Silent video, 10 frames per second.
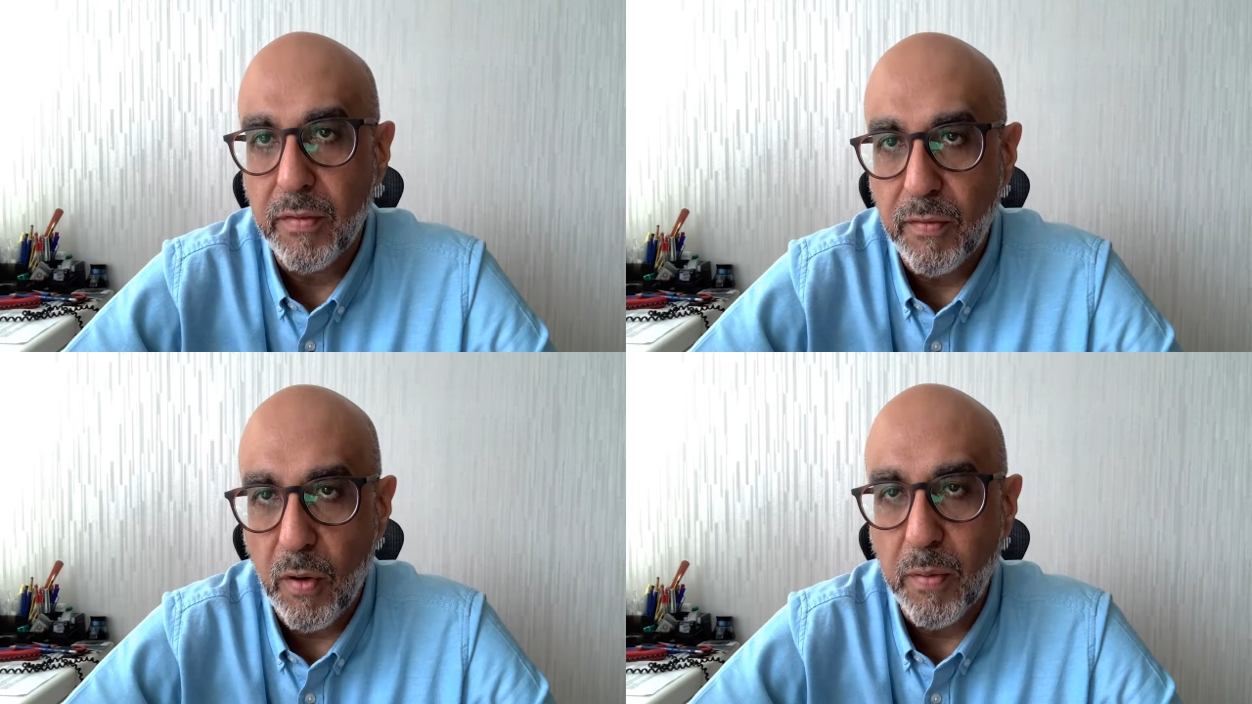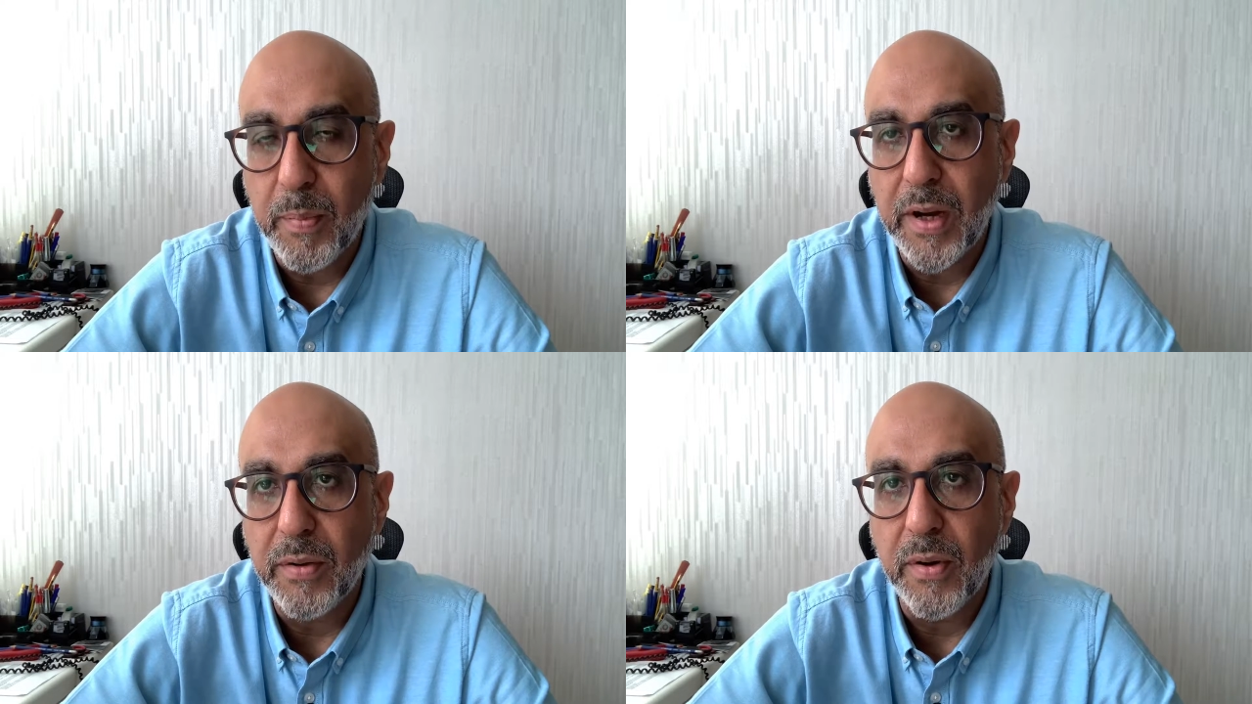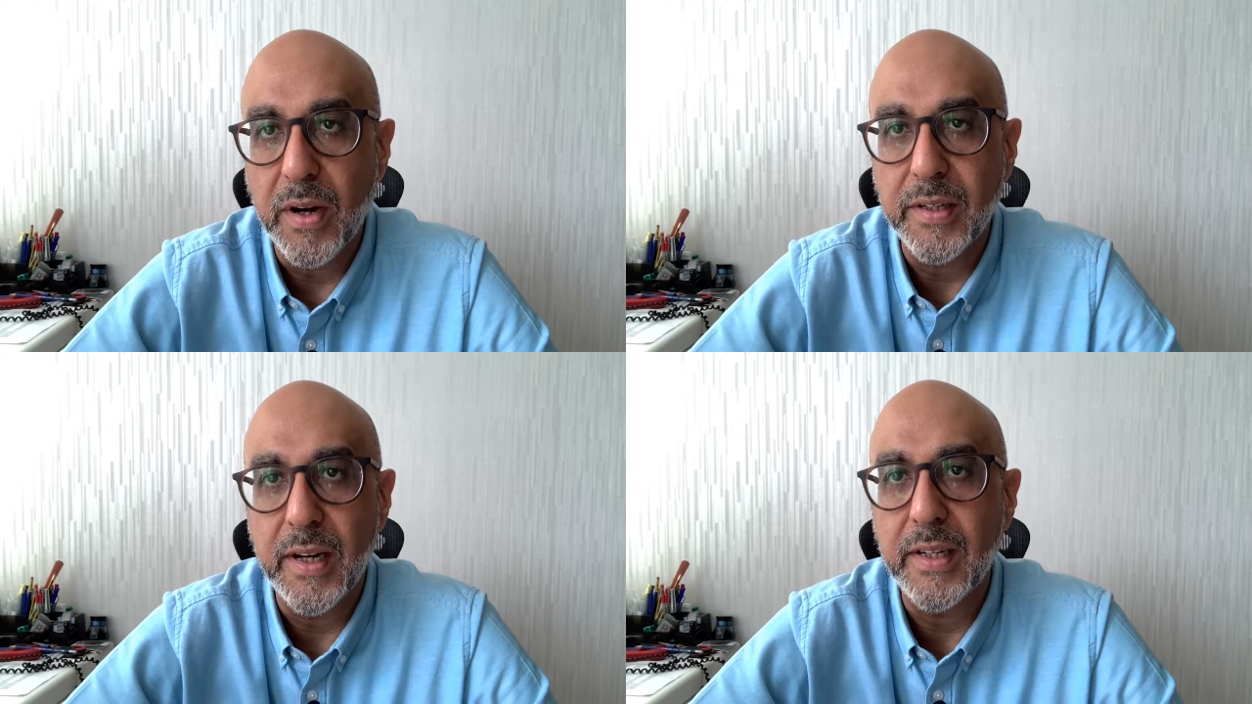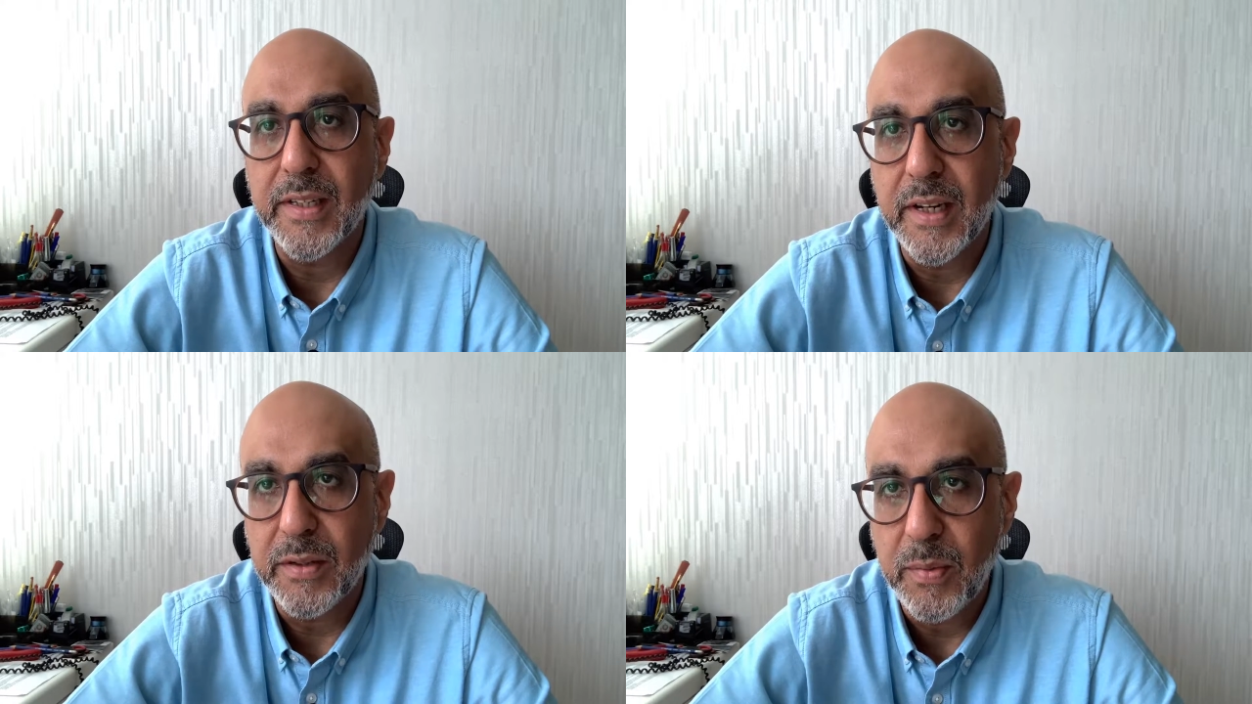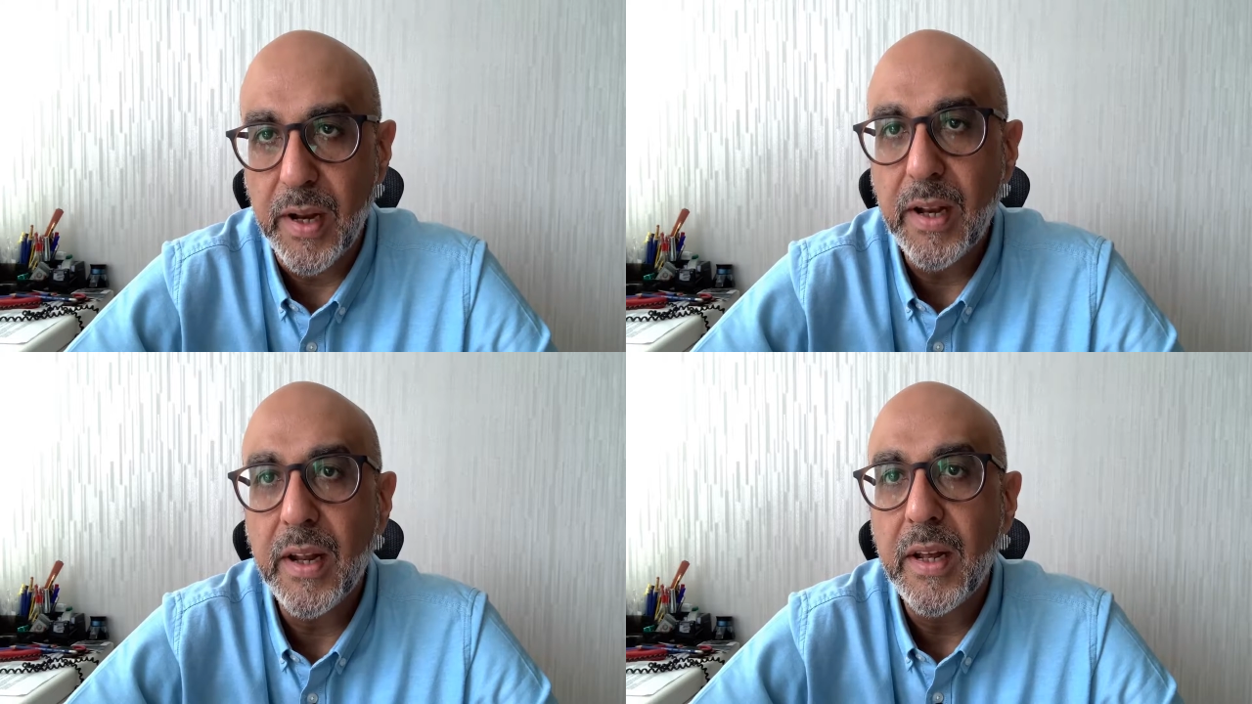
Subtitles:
for Pandora Scents as well,